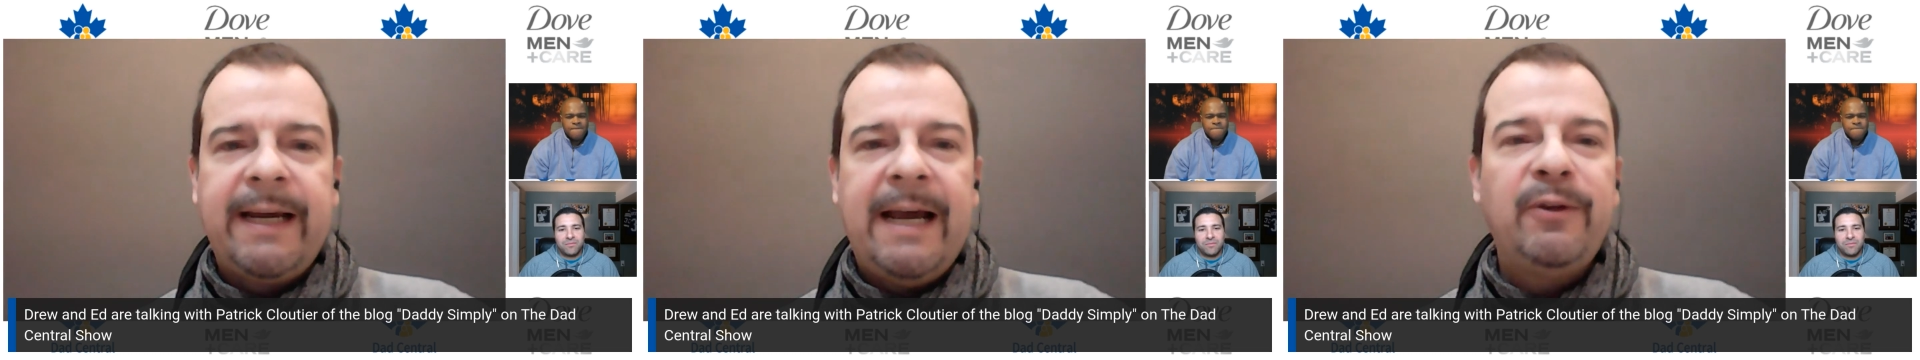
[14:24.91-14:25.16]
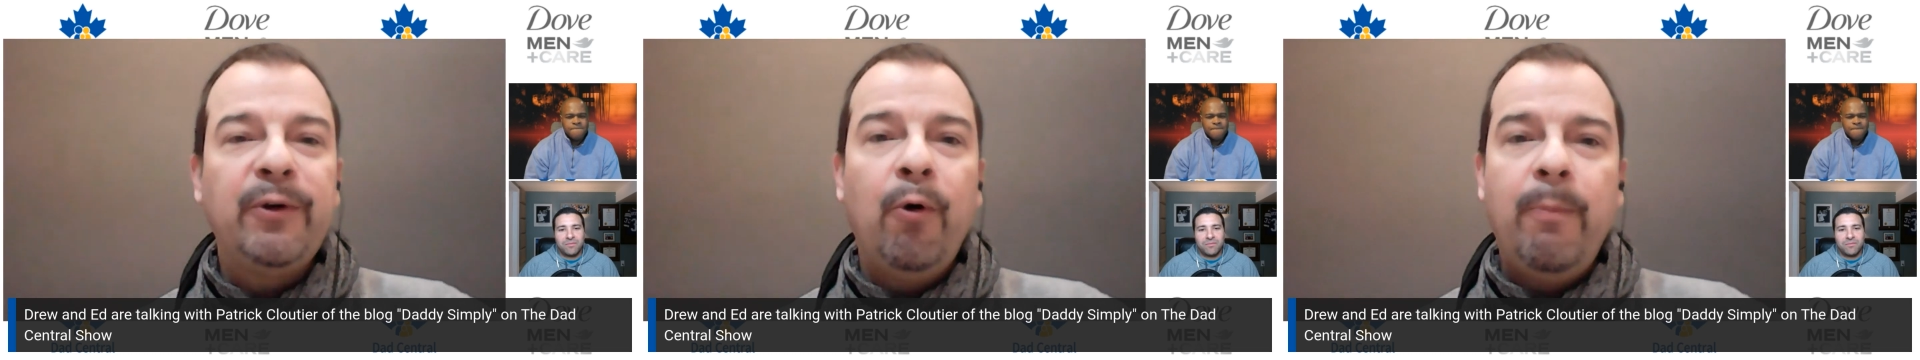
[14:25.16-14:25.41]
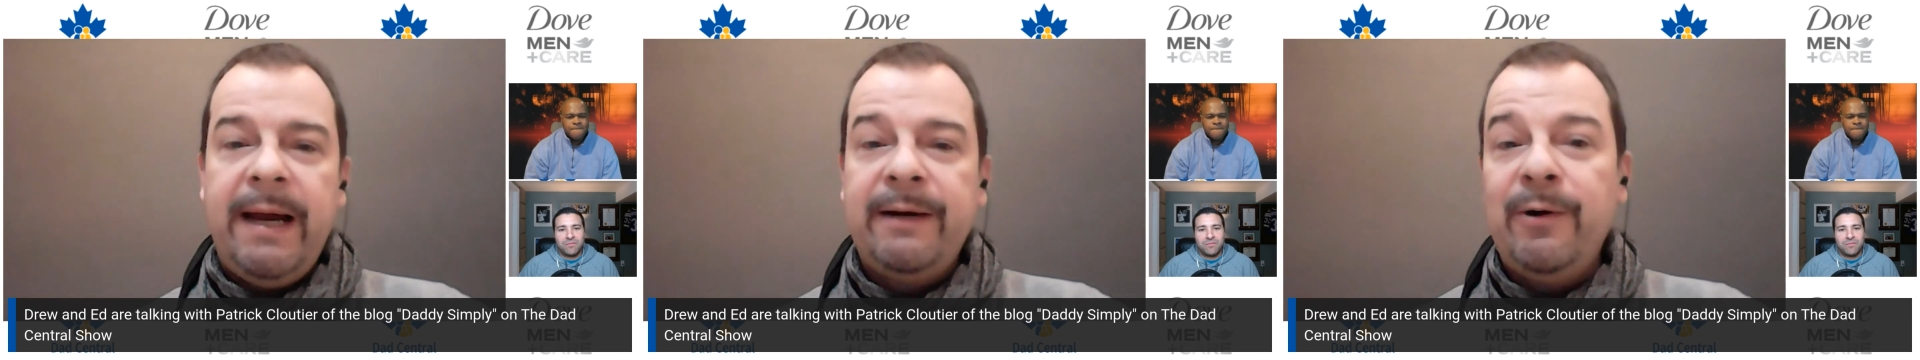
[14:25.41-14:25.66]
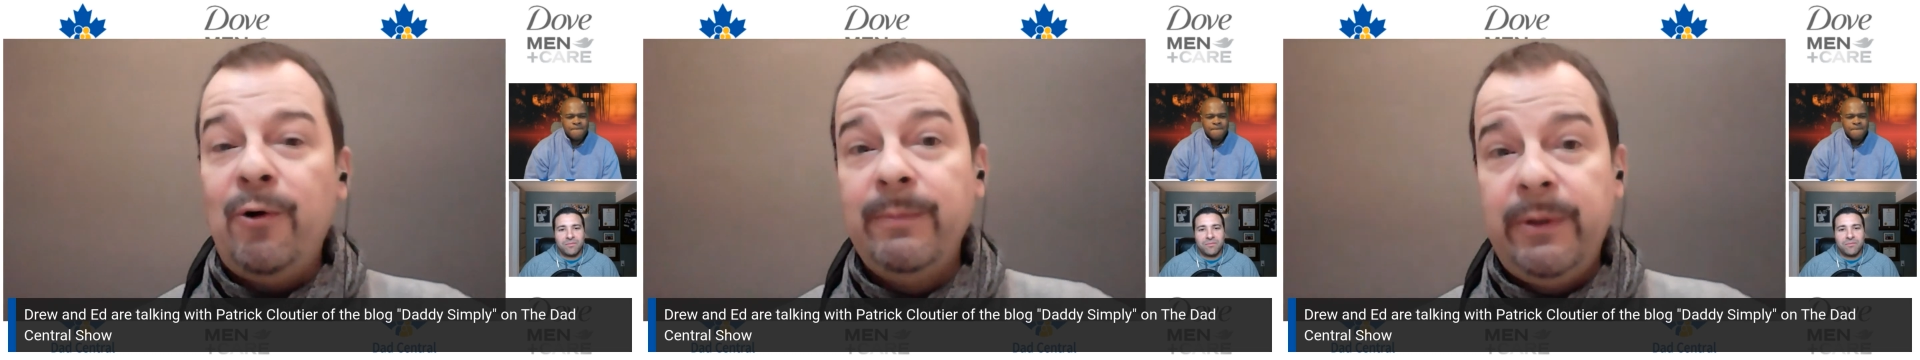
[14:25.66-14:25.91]
I had to go back
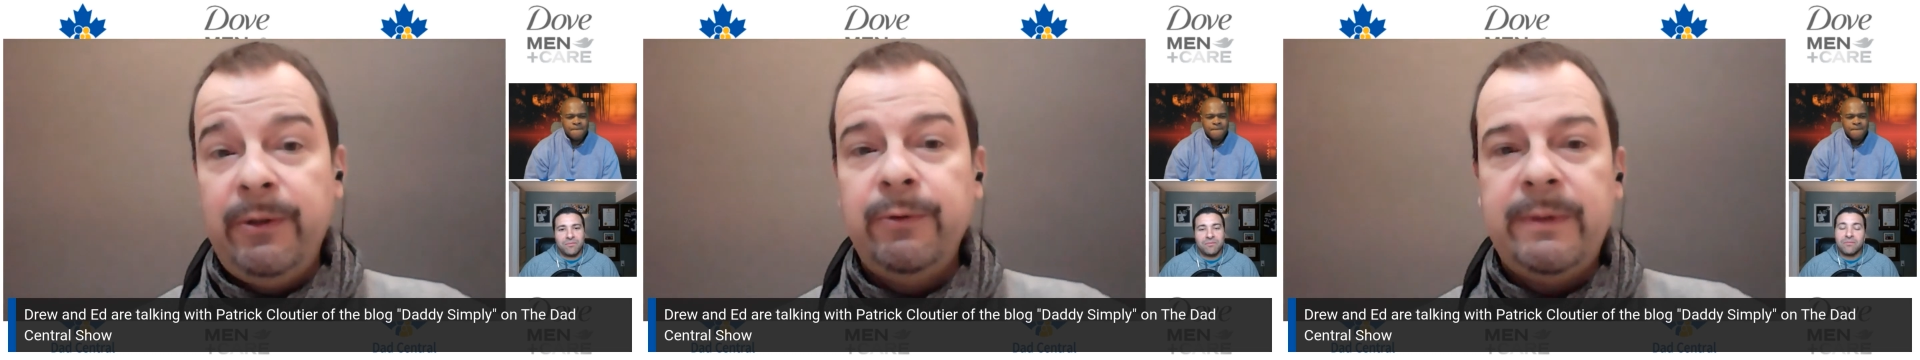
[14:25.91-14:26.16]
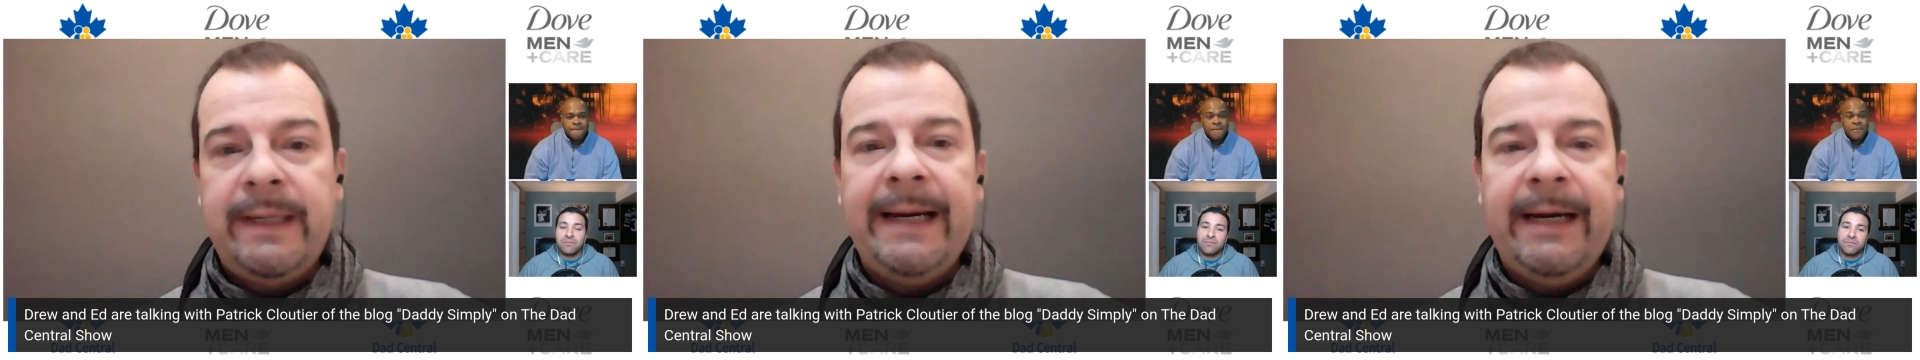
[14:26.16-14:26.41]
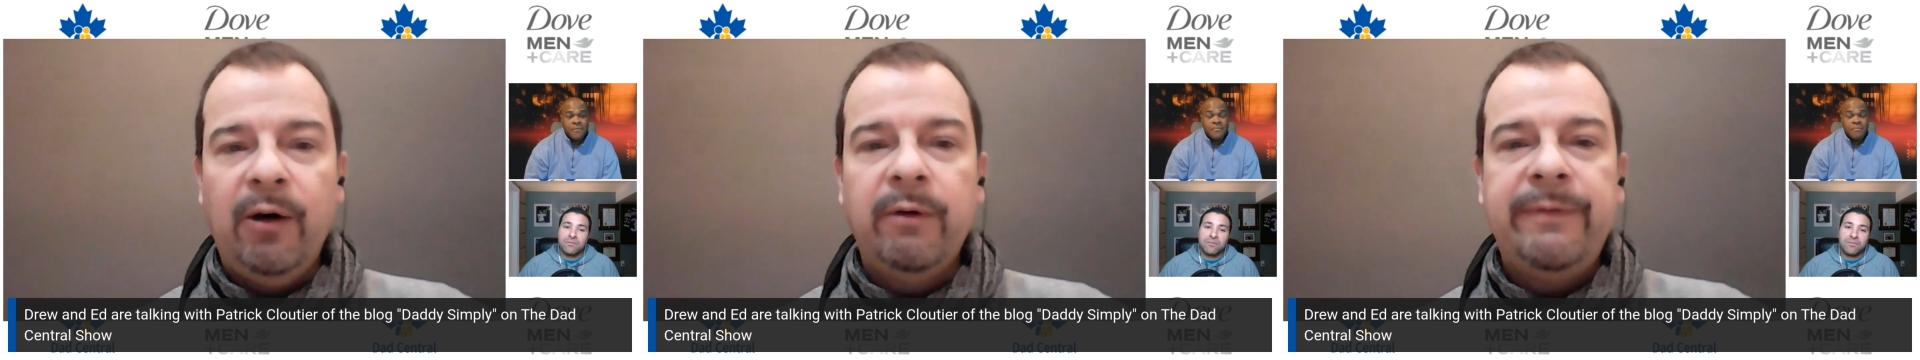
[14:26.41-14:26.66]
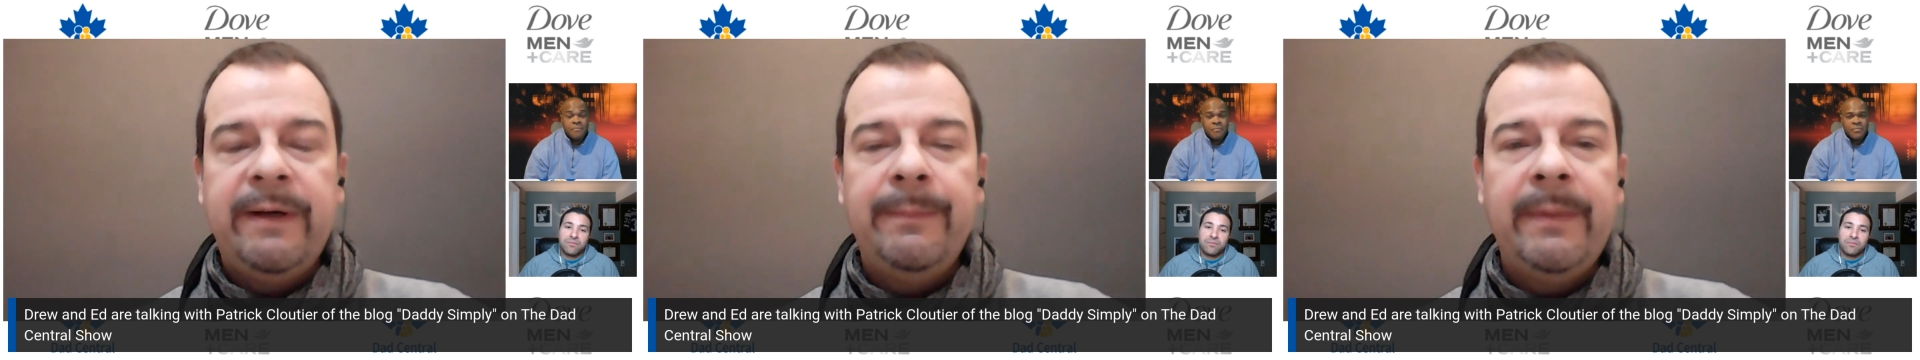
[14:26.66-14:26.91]
home to take care
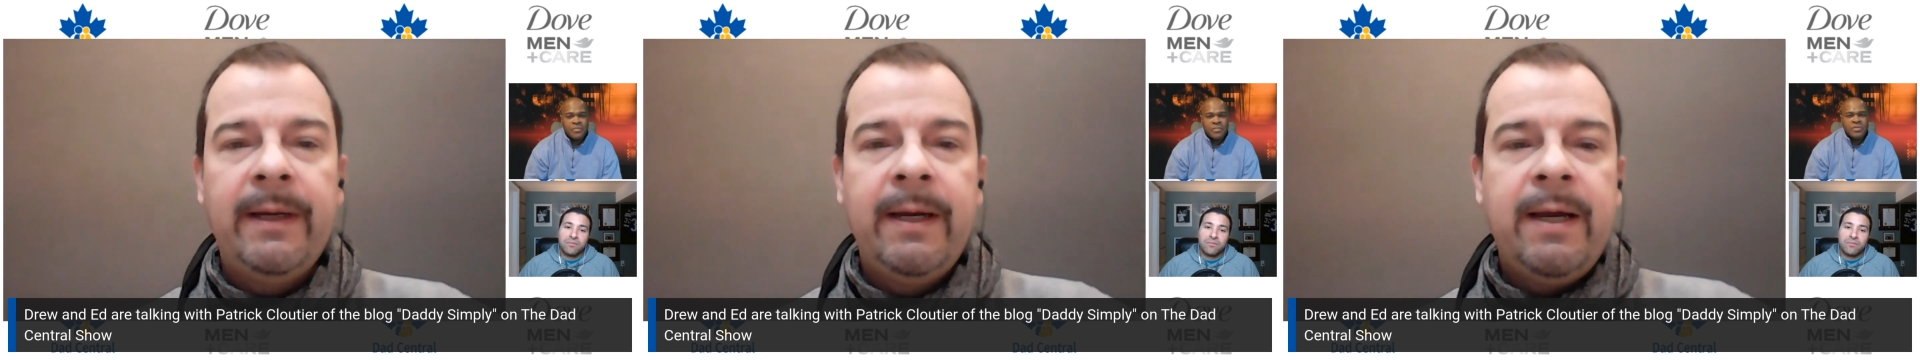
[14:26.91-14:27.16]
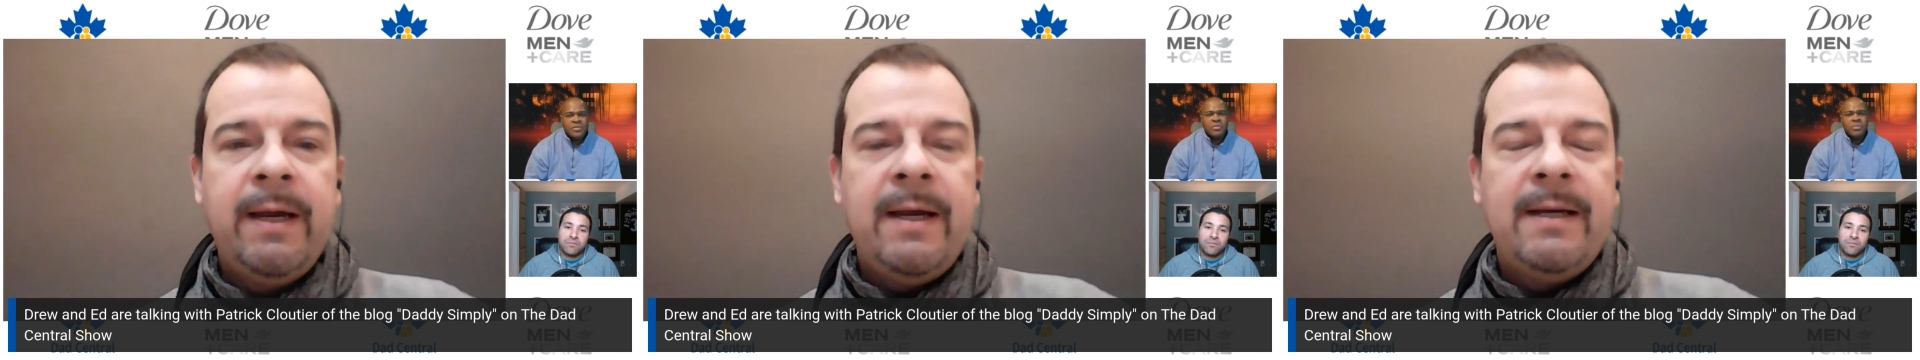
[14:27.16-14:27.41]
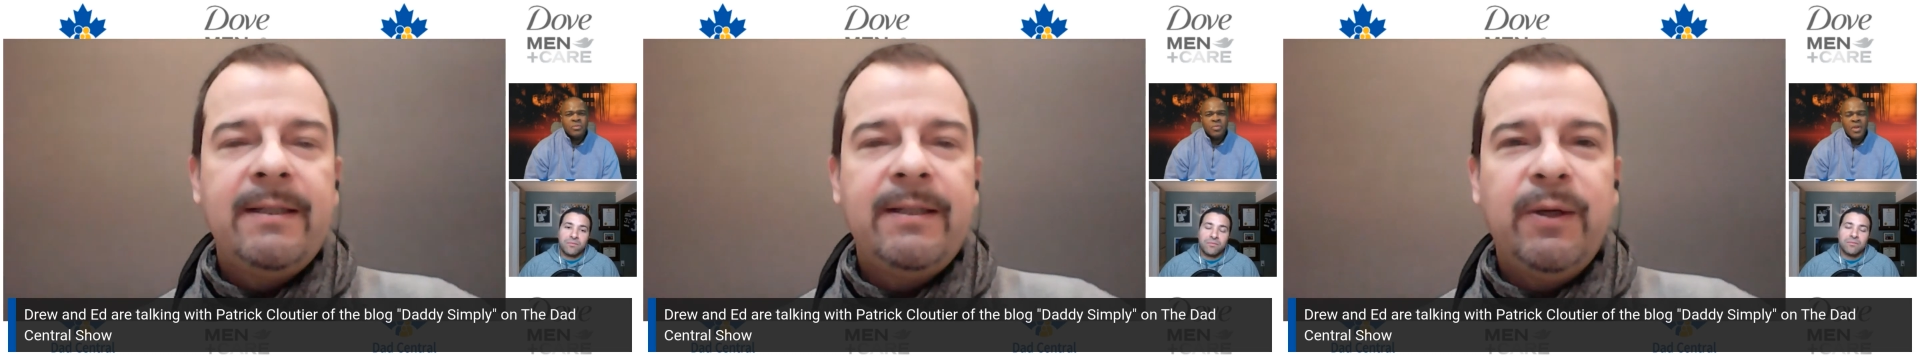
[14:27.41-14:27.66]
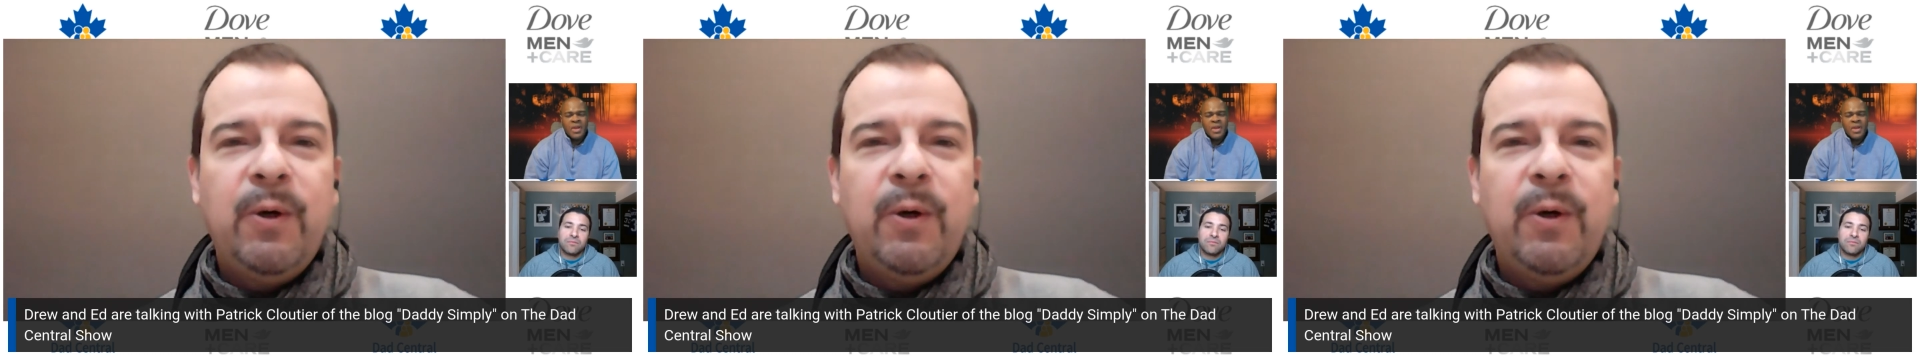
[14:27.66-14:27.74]
of him. So,